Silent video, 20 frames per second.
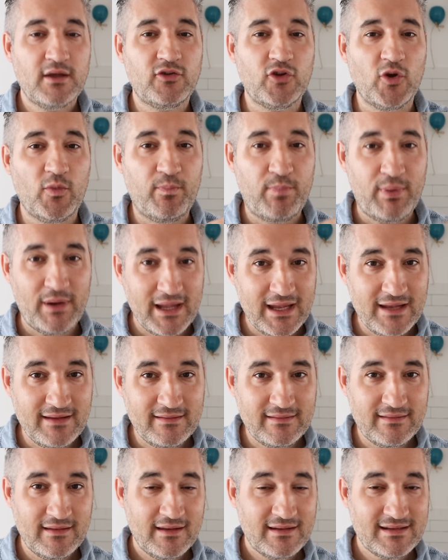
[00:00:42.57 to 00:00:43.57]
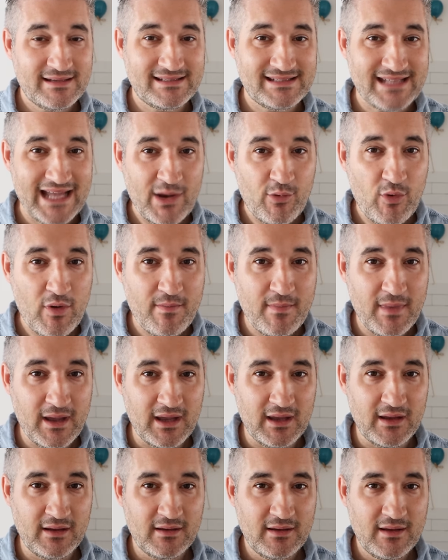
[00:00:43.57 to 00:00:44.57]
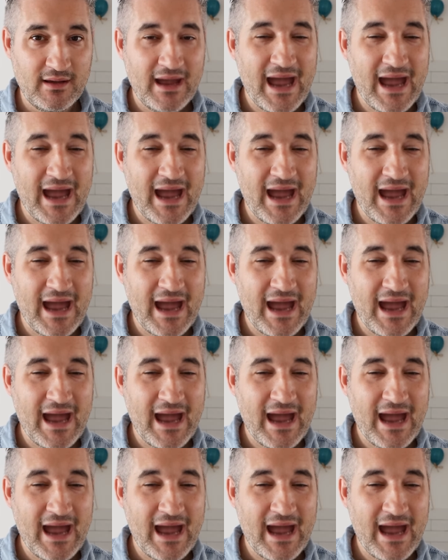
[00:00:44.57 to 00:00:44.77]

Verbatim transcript: So please stay with me